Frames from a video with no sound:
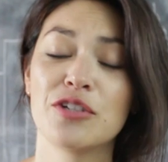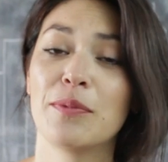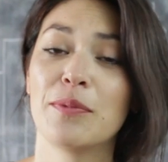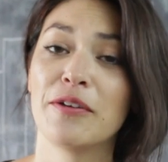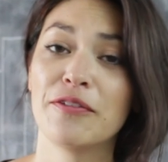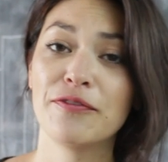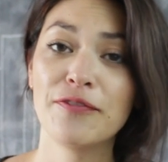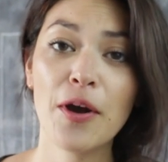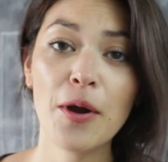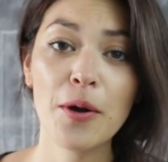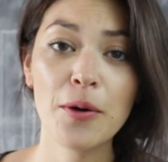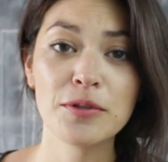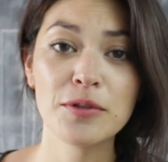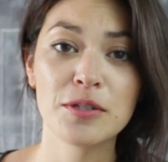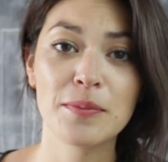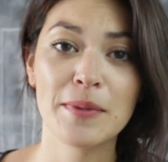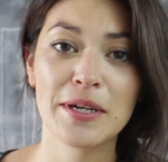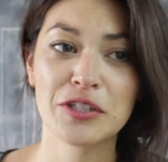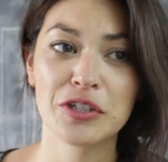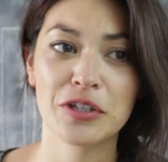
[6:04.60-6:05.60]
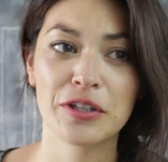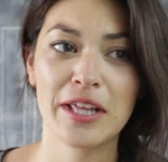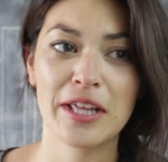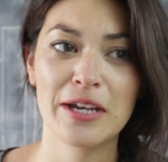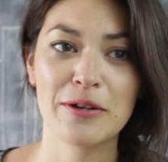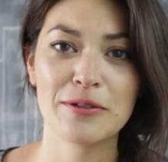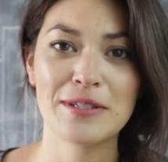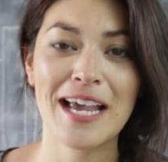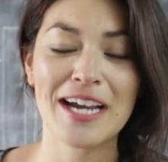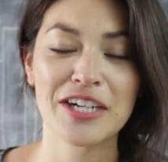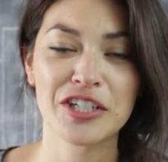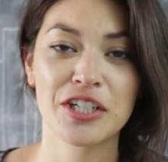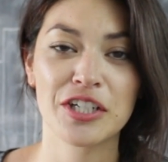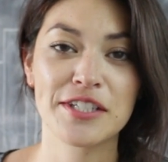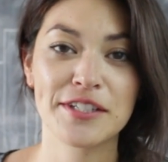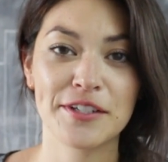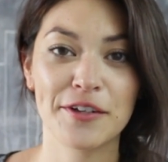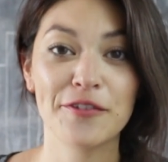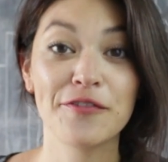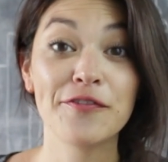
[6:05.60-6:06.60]
to my phone to make sure that it was actually
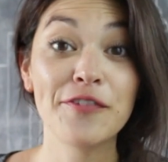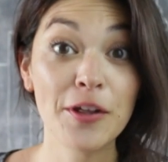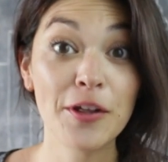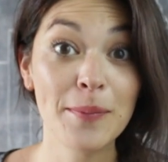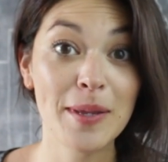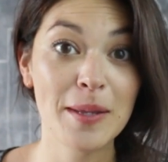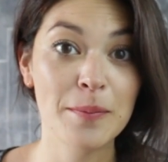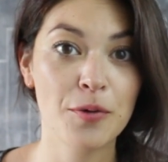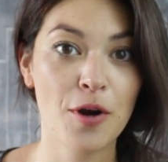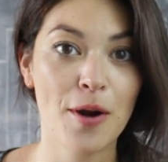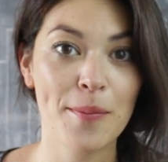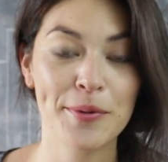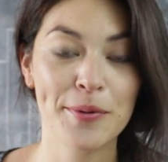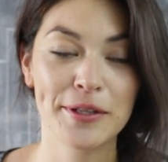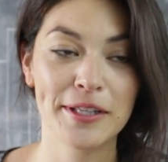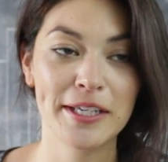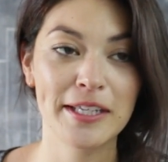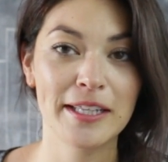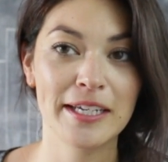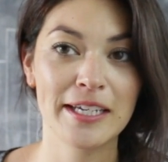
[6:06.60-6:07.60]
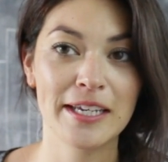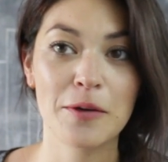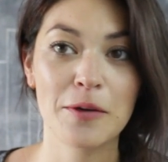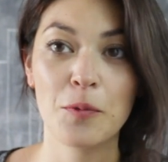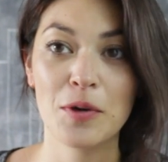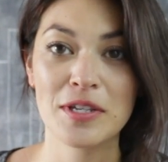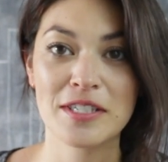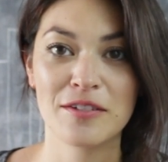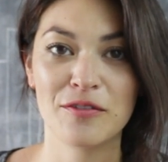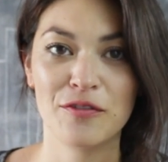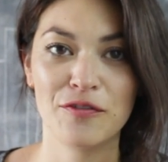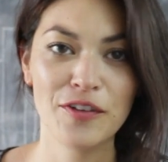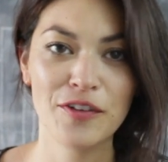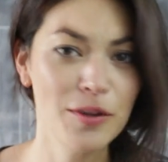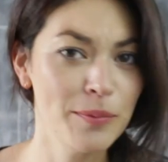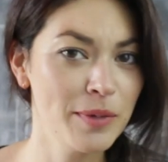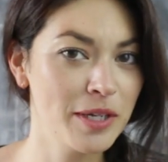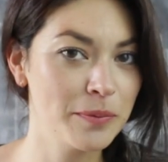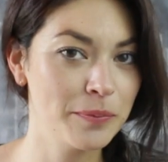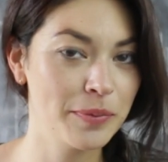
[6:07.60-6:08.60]
still filming properly. Like it wasn't
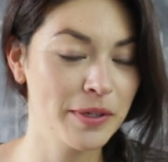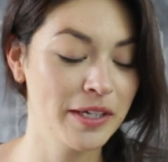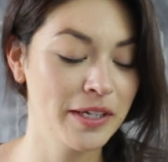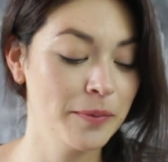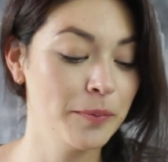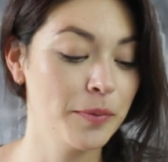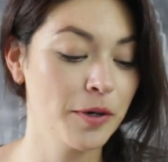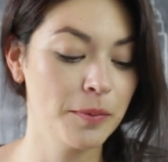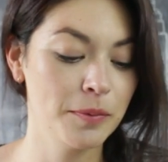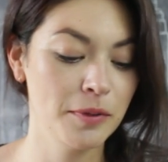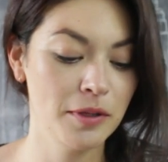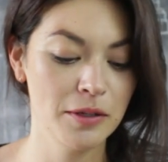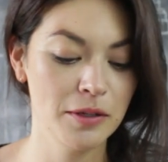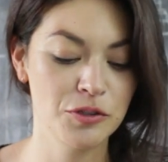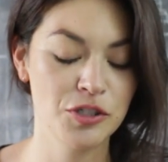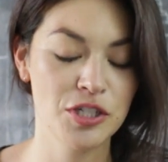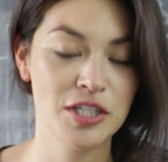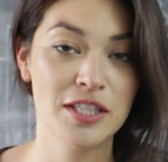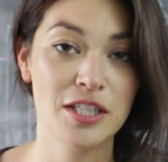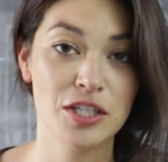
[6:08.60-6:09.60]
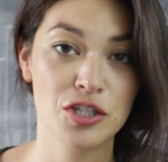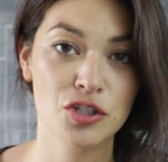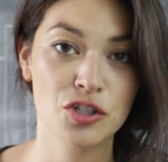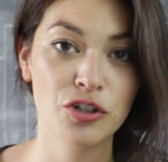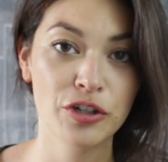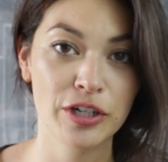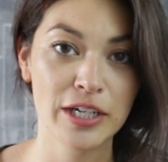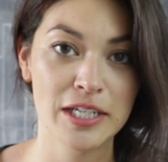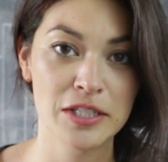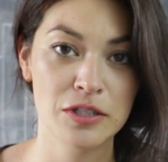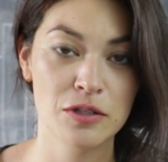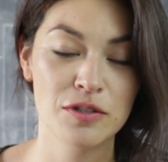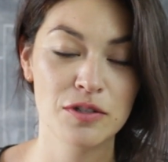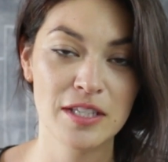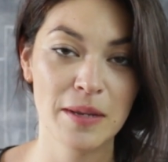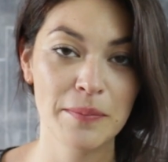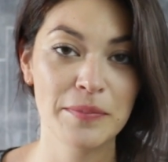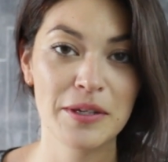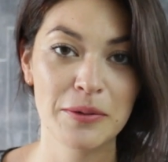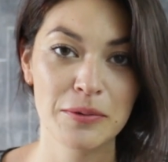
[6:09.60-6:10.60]
filming pink and purple, it was just the screen. So
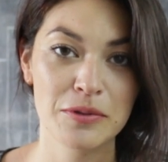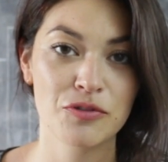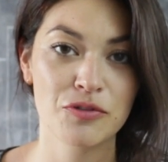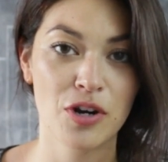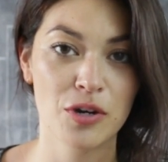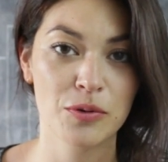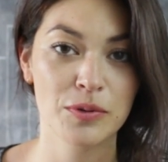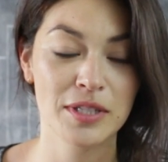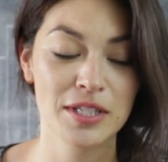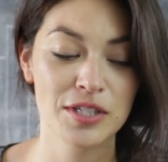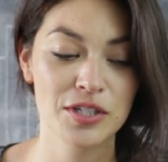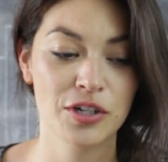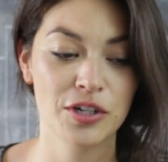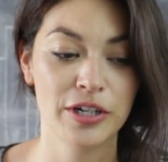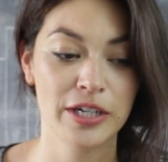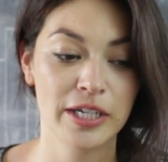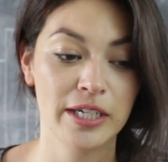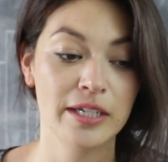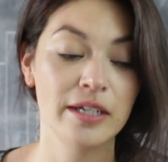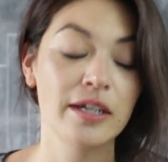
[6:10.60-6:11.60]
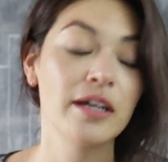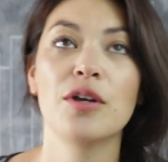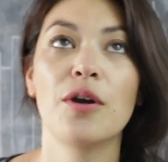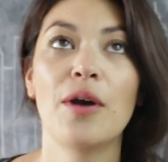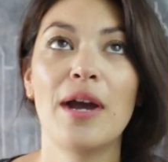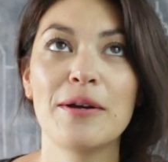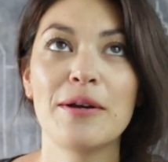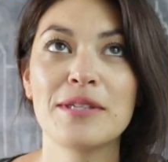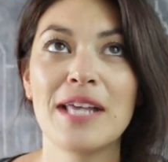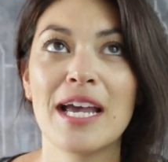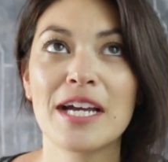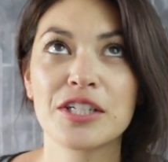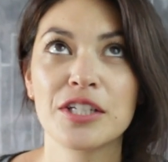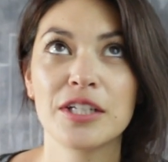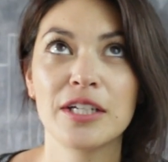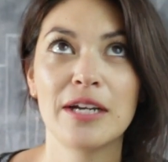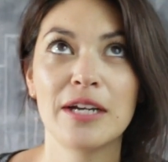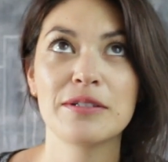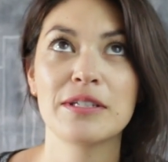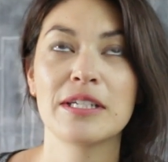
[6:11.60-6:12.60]
something was wrong with the screen. So I was
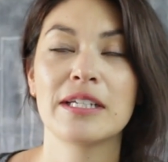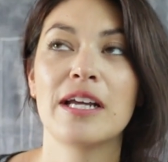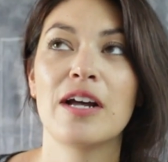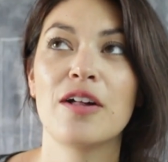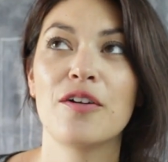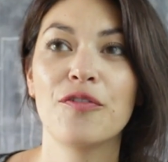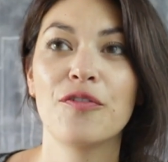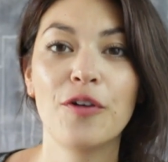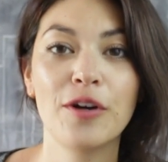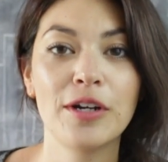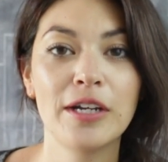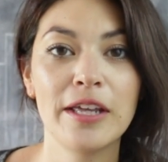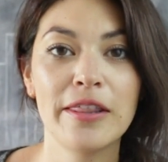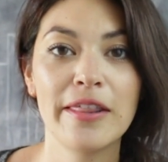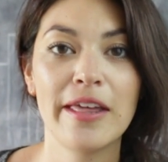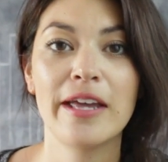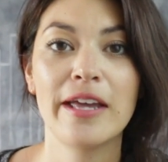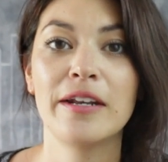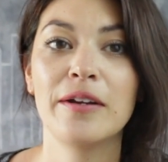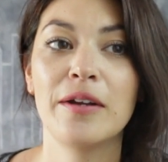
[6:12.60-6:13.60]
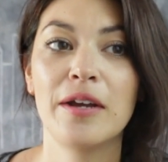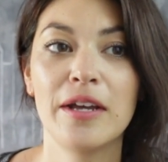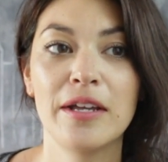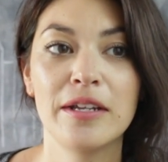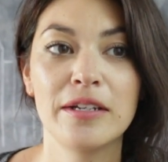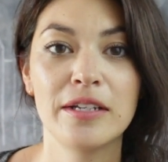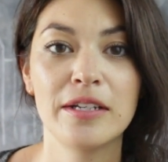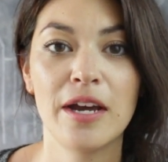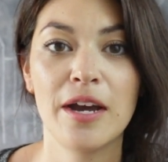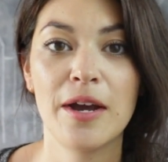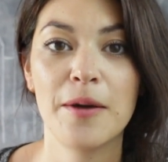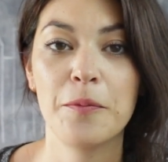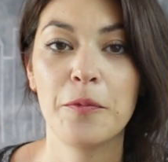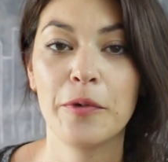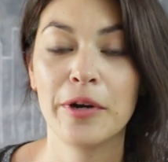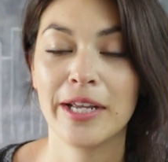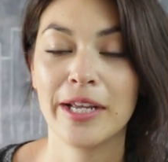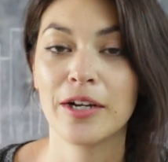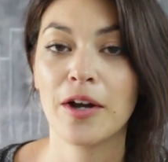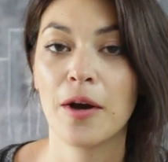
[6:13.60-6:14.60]
in California then. And
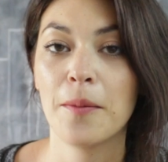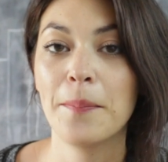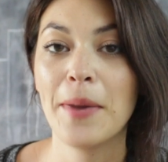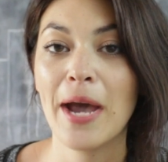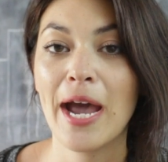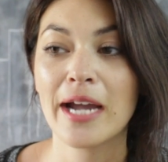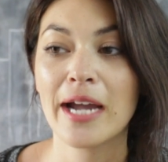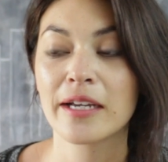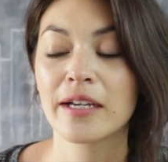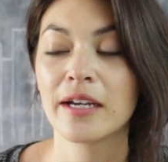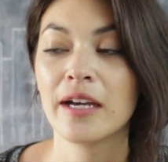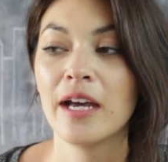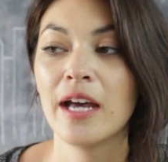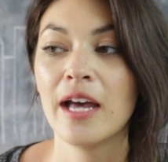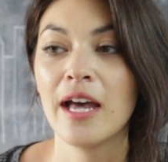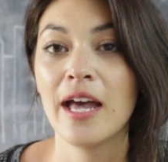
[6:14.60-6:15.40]
when I got back,